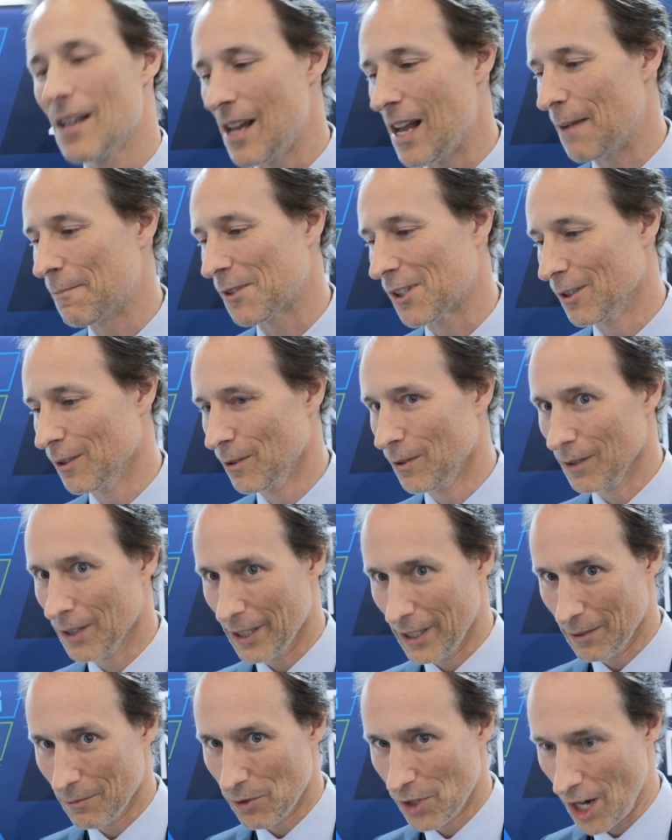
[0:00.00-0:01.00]

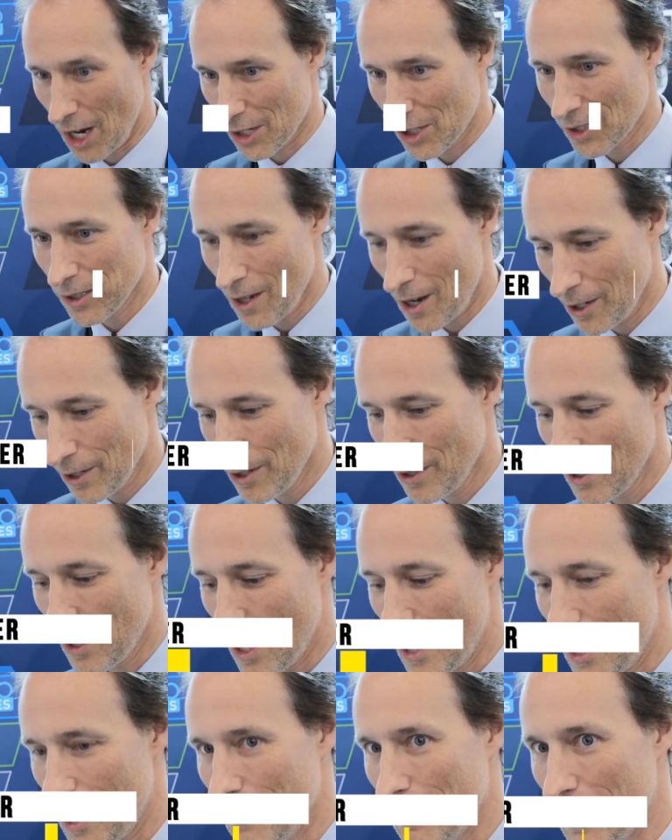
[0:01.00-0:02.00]
Absolutely. Josh Lawler.
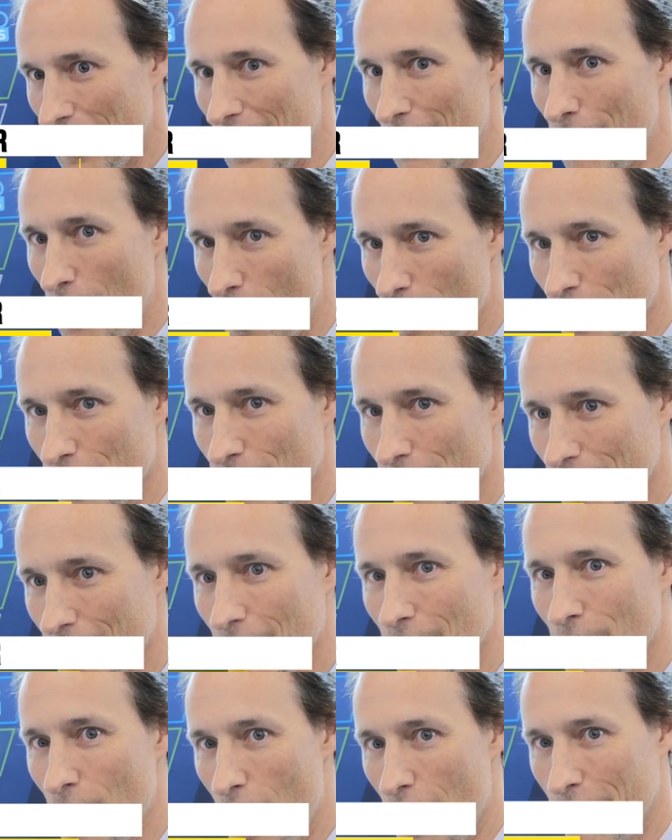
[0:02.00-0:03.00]
I am a partner at
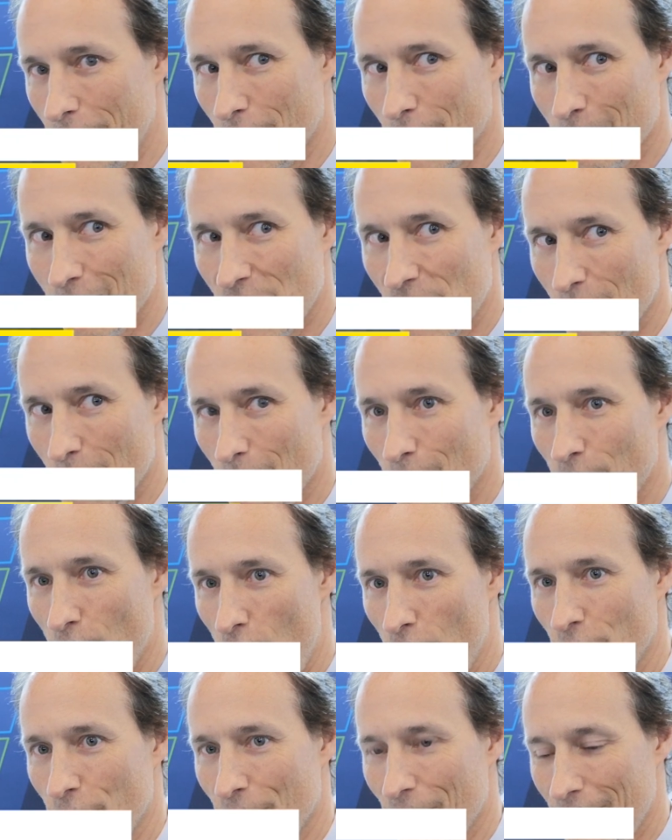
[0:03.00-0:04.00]
the law firm Zuber
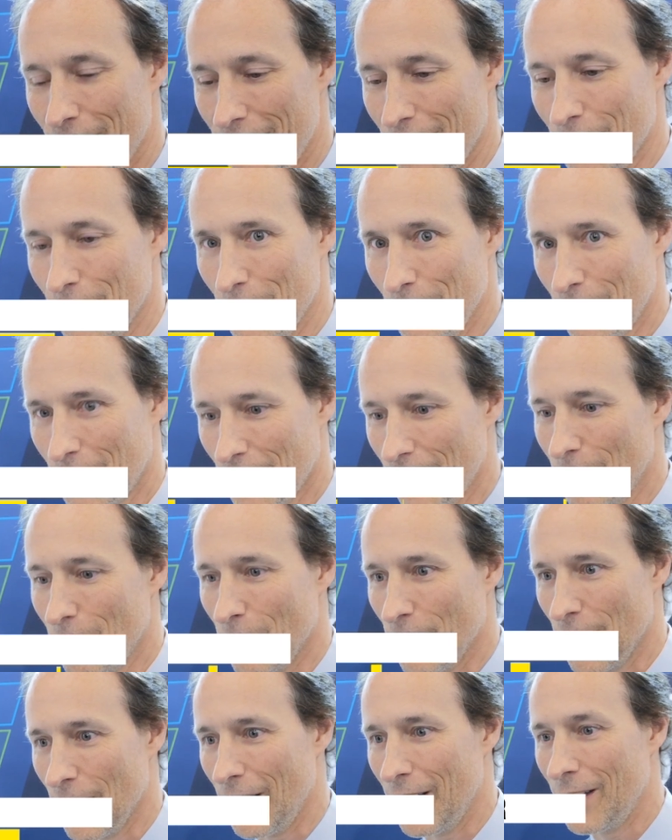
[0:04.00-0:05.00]
Lawler in Del Duca,
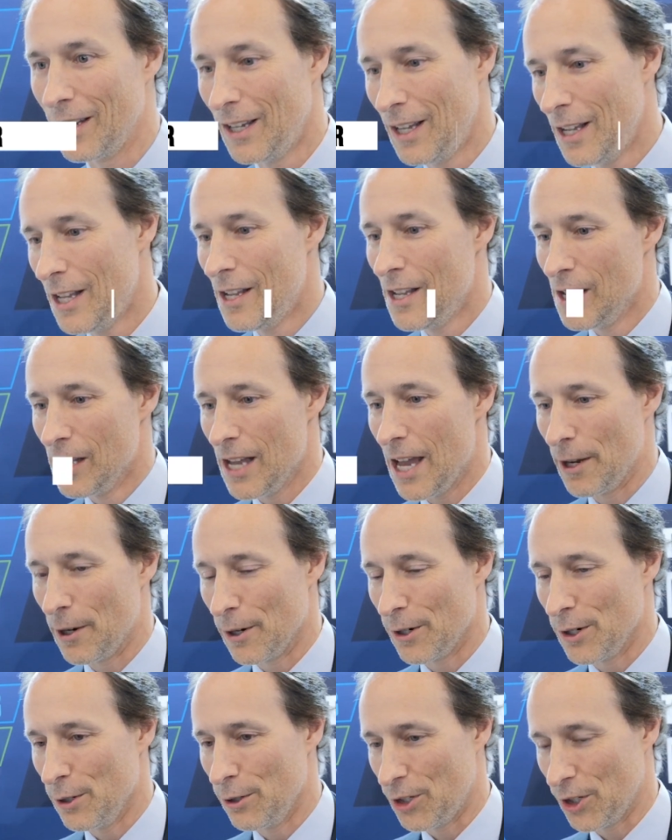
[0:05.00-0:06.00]
where I head
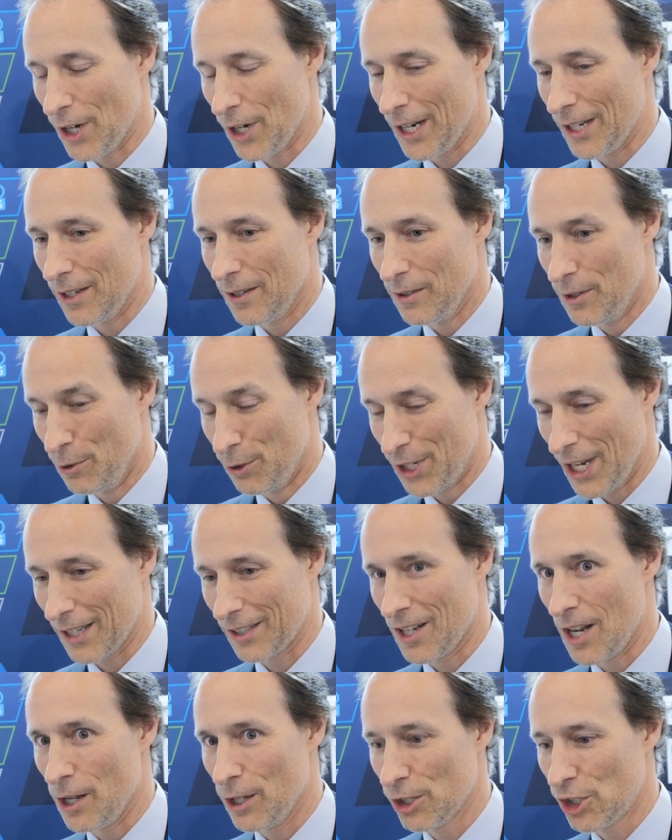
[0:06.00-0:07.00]
our new
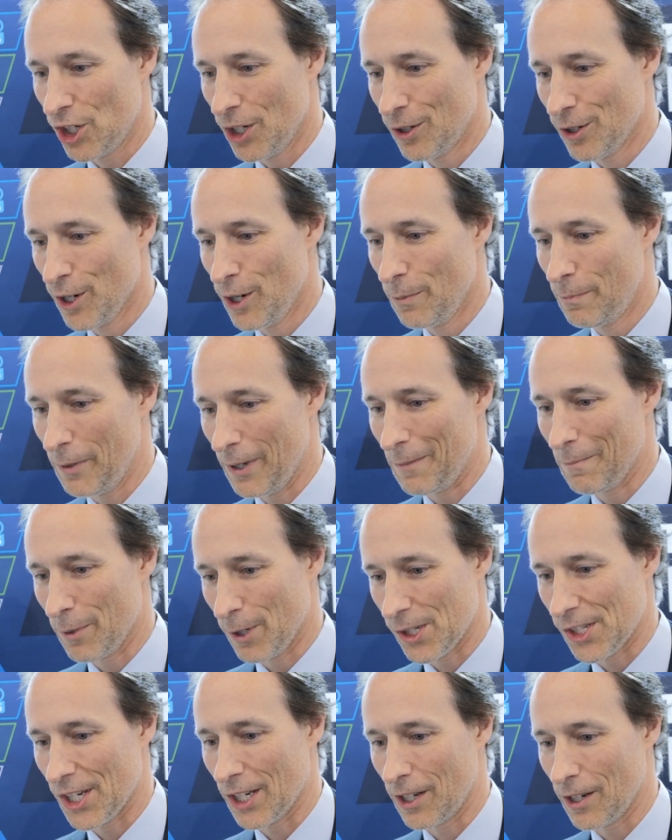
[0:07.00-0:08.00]
technology group, and
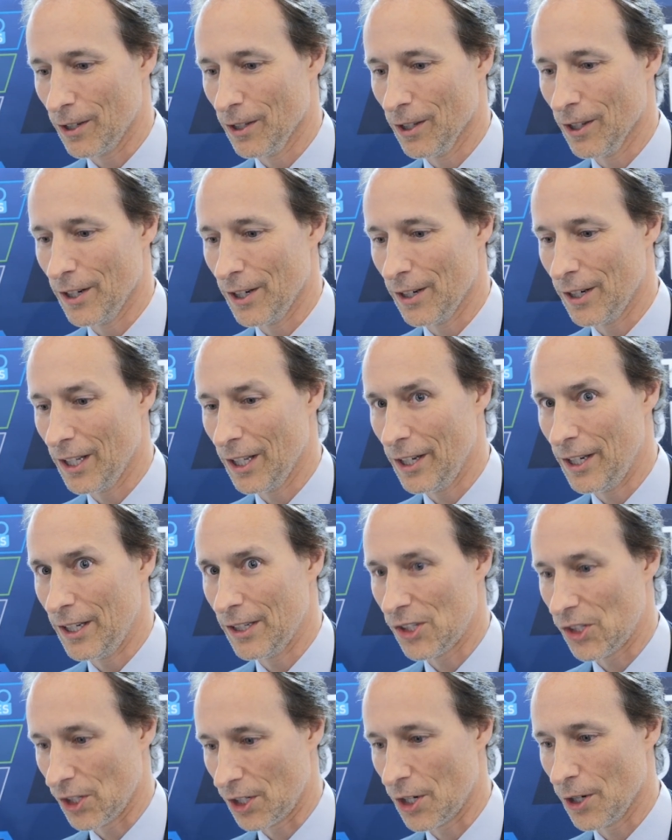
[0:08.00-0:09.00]
particularly
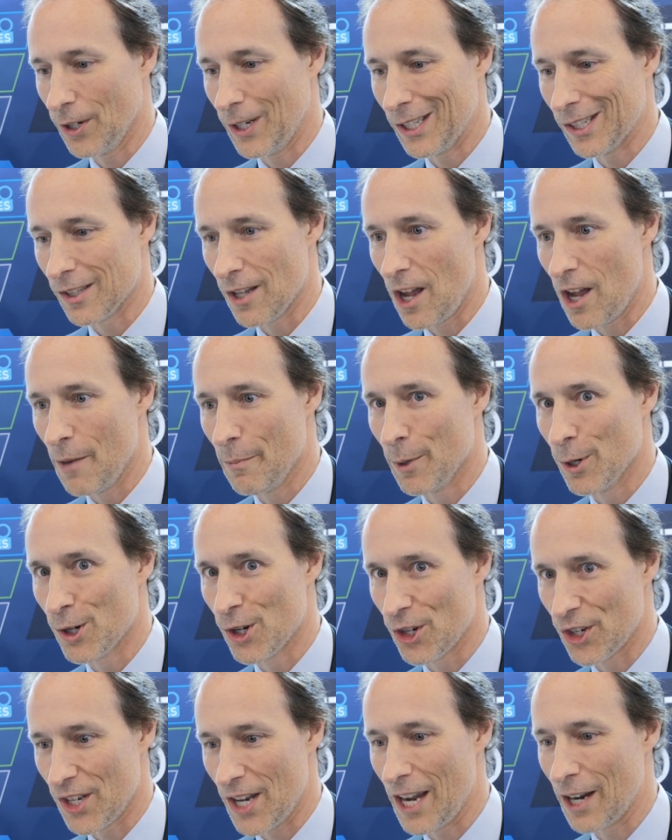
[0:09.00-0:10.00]
securities law,
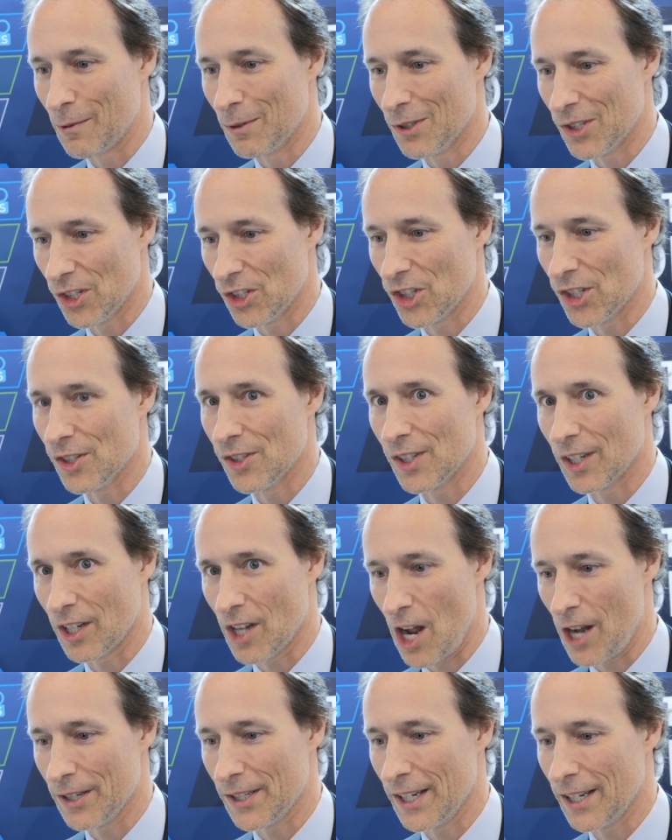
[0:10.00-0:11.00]
mergers and acquisitions in
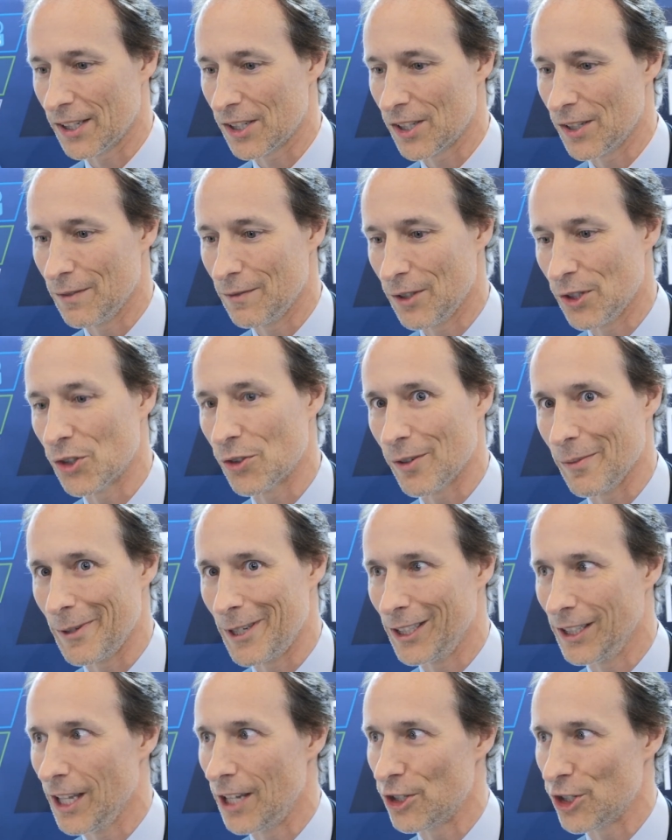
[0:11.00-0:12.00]
context of
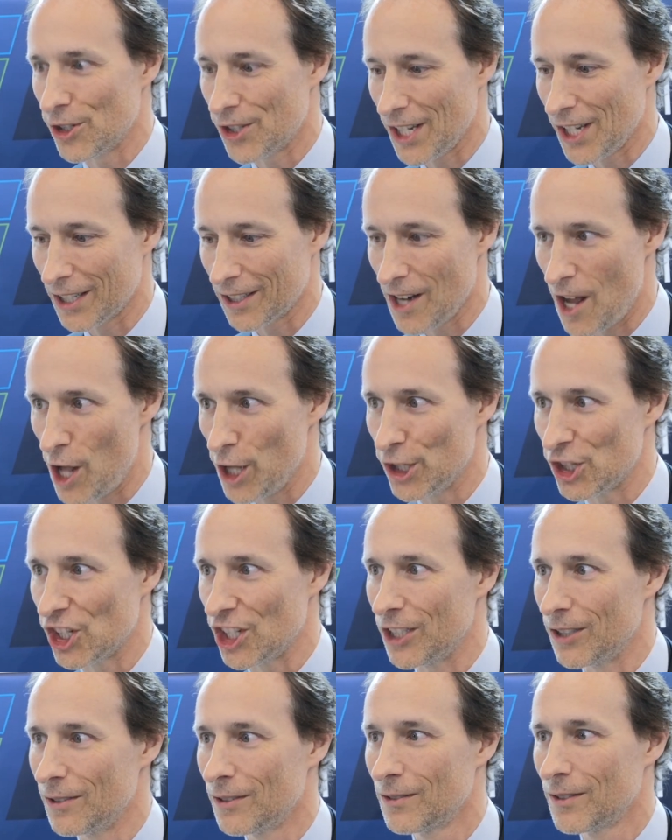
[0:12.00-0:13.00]
distributed ledger
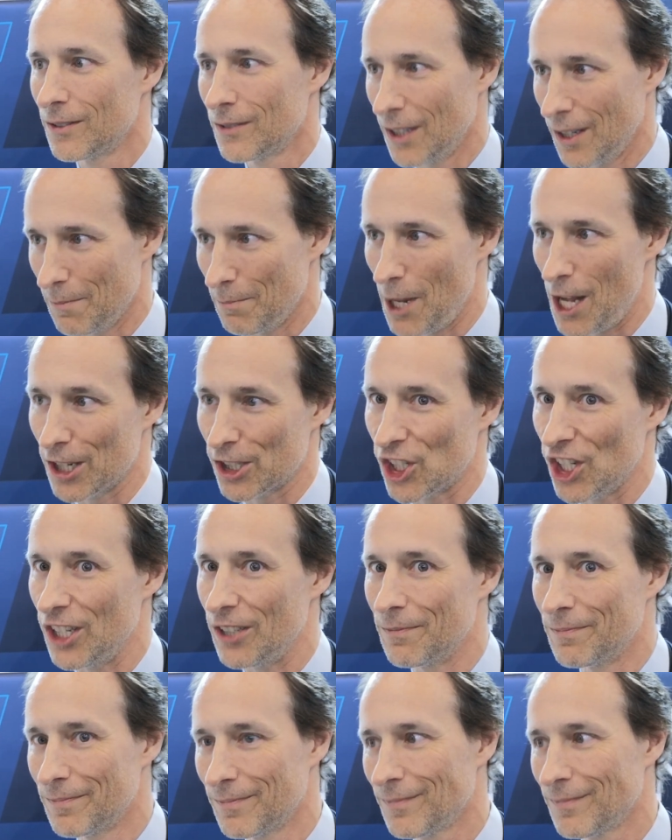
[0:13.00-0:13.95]
technology and blockchain.